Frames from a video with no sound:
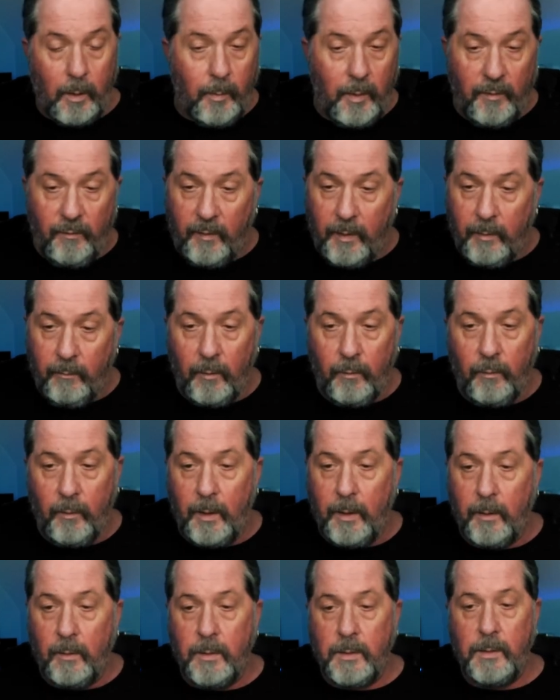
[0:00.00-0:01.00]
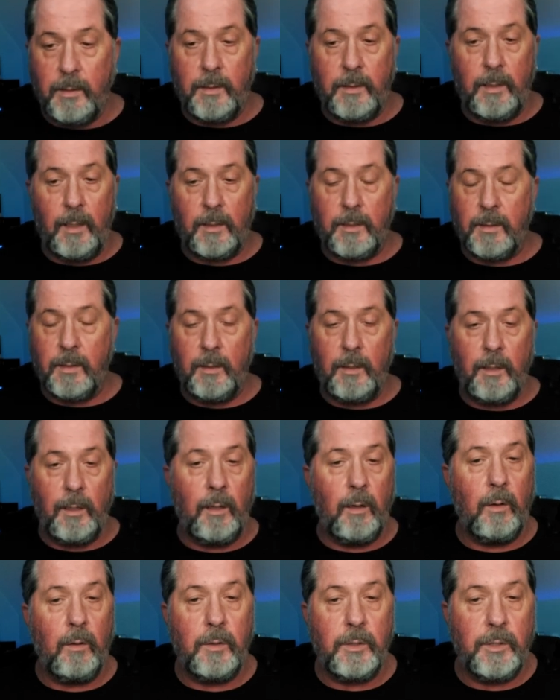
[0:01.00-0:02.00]
of my favorite fragrances next to
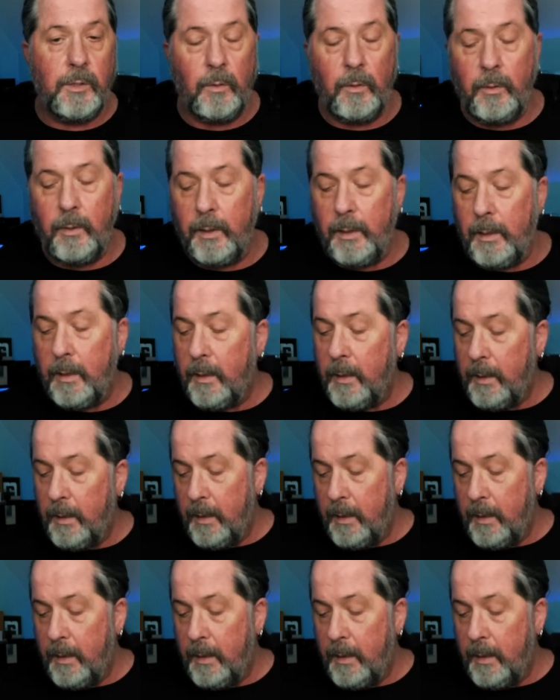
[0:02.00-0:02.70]
Nino Cerruti,